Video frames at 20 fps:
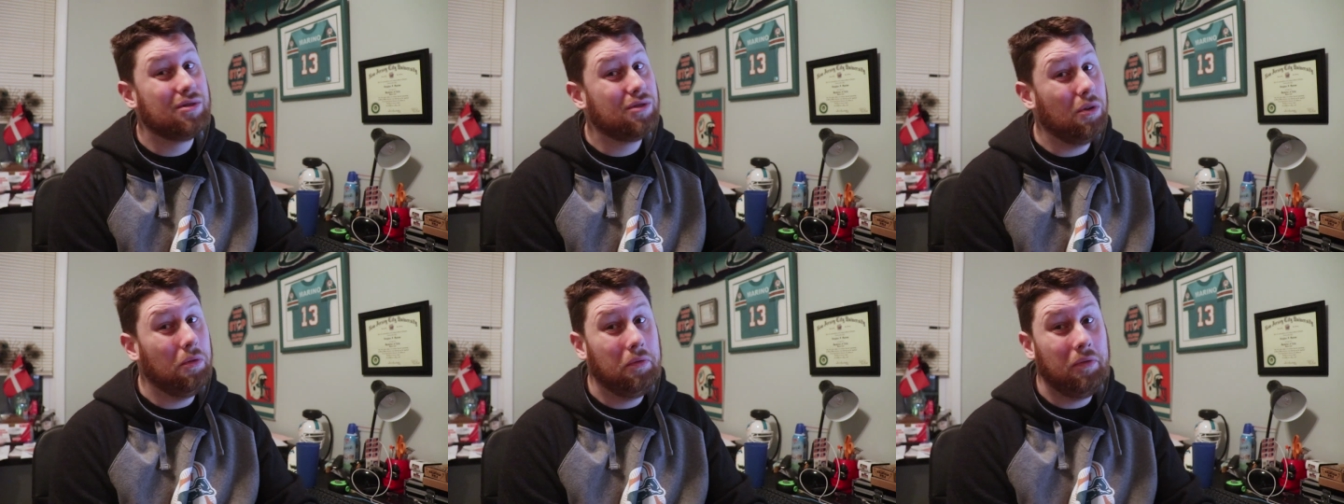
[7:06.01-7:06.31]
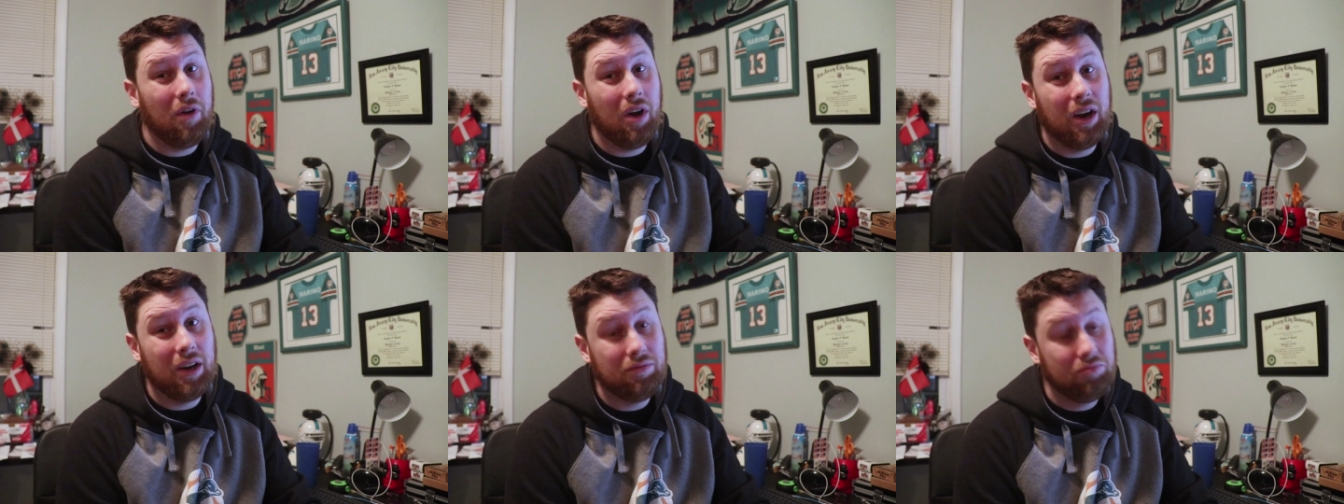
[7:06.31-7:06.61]
So
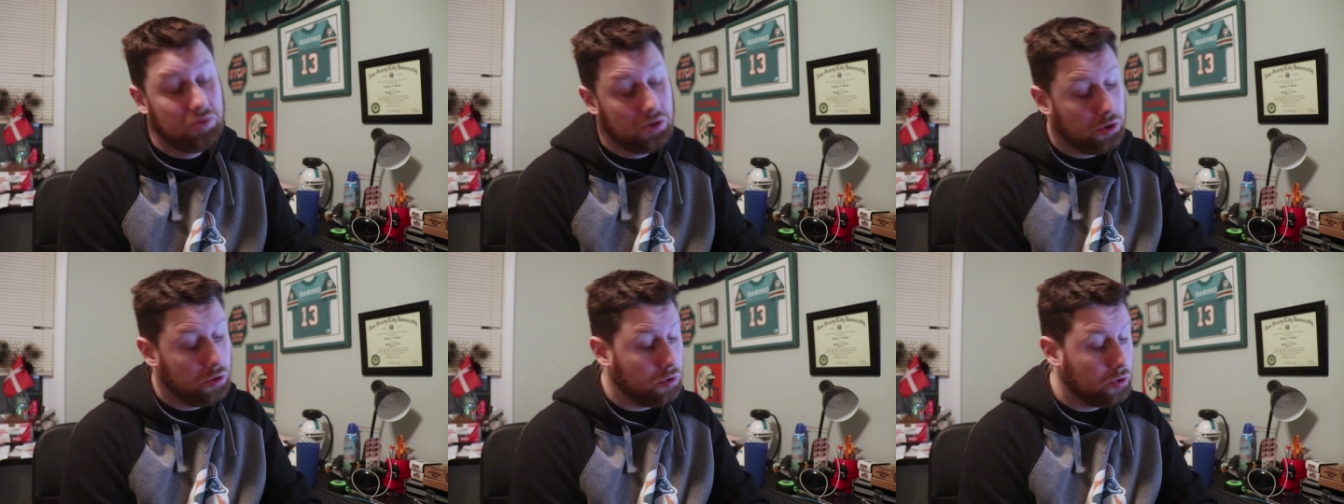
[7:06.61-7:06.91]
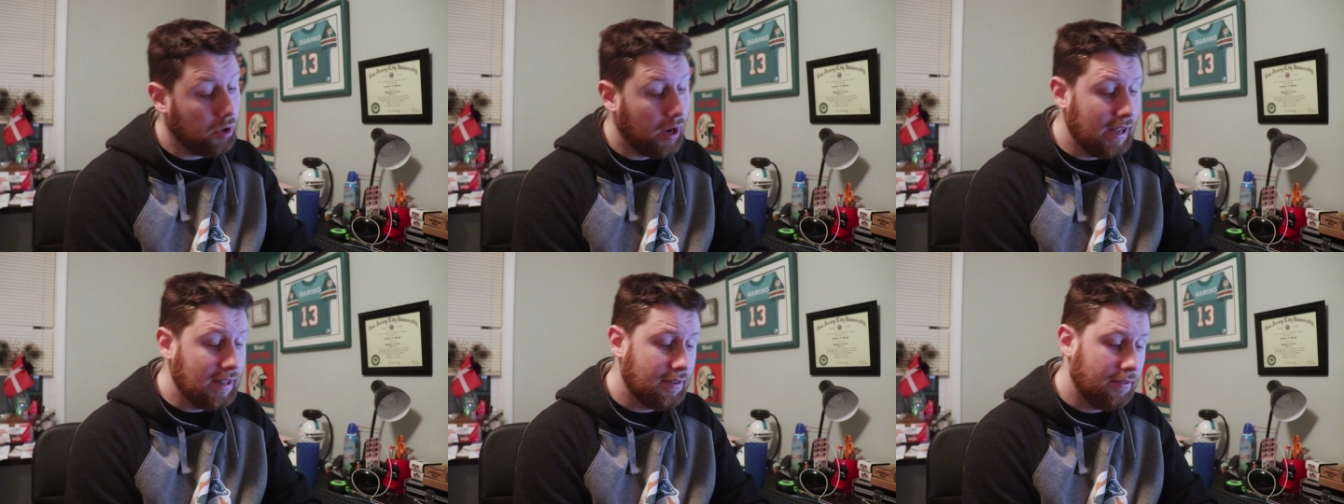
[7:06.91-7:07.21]
far, two
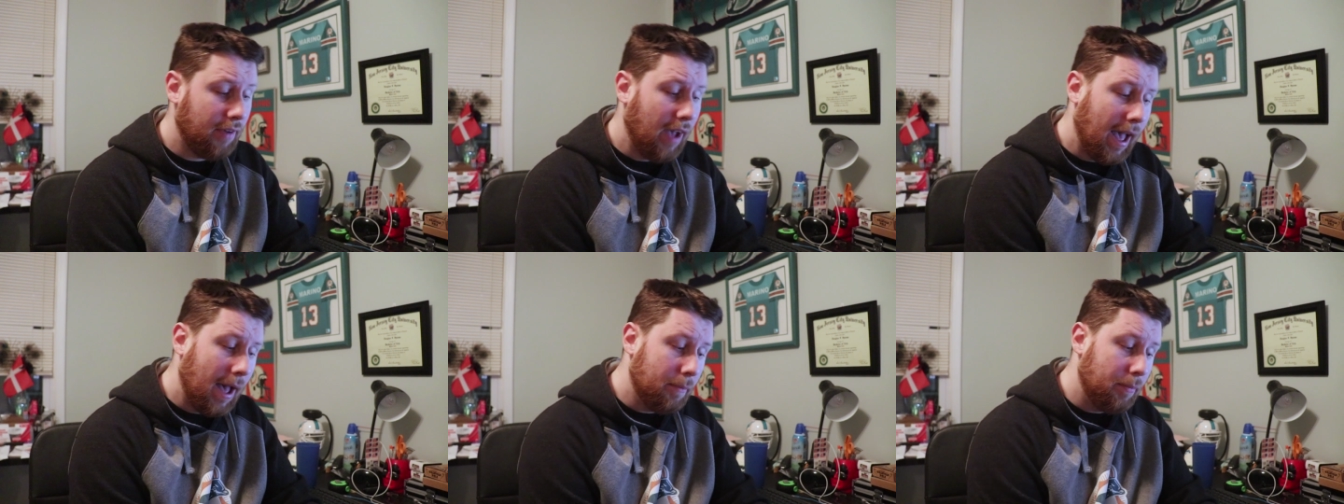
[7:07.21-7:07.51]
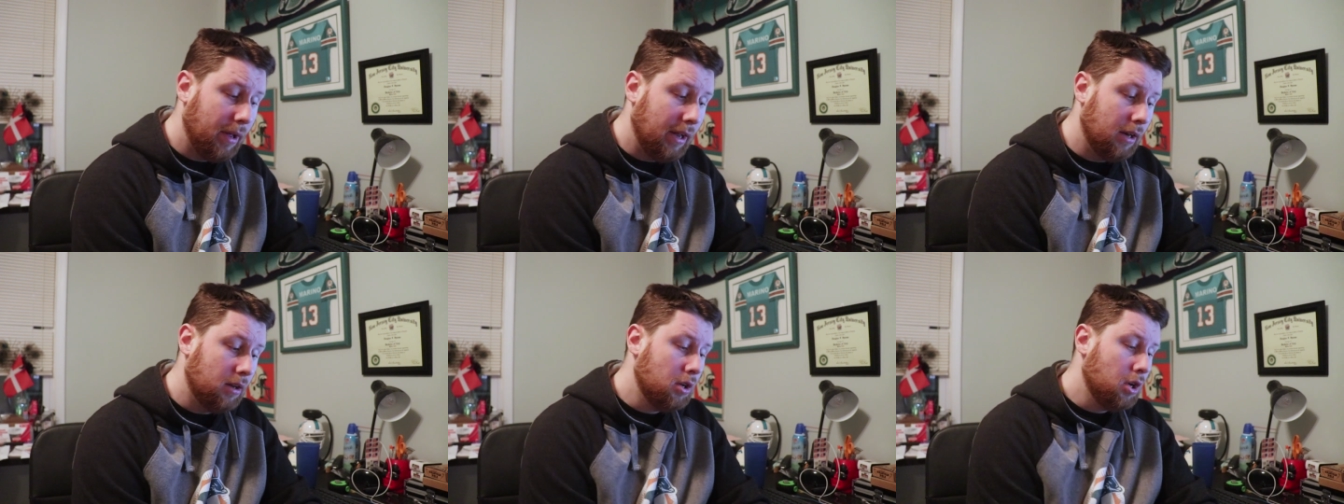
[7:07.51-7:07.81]
trades have
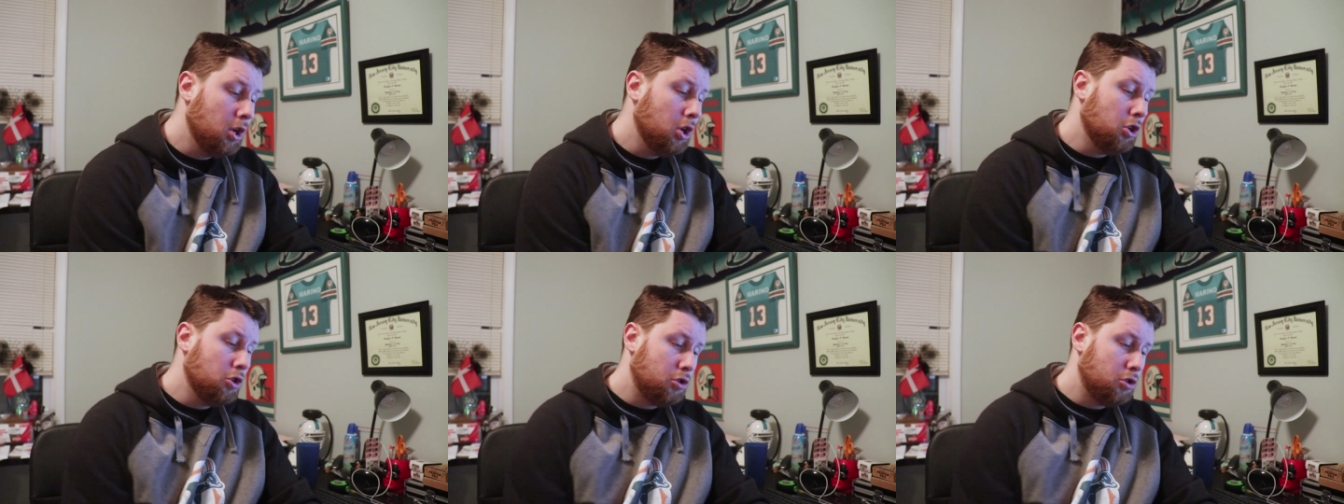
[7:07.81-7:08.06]
happened.